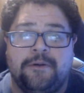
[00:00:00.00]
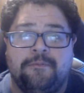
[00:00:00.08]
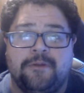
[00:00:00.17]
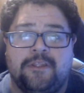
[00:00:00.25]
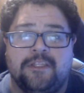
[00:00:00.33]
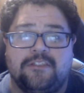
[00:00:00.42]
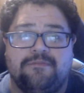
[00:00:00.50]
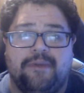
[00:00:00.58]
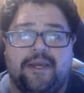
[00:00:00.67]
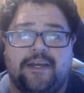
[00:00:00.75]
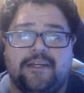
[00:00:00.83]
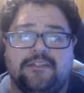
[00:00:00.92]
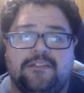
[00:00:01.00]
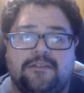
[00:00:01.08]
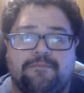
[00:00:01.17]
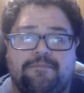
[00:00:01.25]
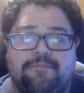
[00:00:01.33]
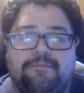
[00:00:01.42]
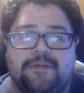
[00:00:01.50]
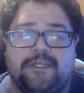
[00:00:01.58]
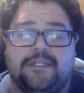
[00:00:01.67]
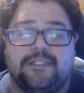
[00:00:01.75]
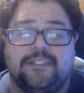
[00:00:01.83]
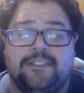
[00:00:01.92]
With its mags,
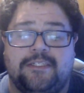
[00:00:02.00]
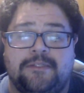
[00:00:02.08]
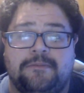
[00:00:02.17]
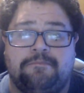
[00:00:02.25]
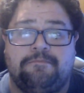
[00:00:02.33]
apparently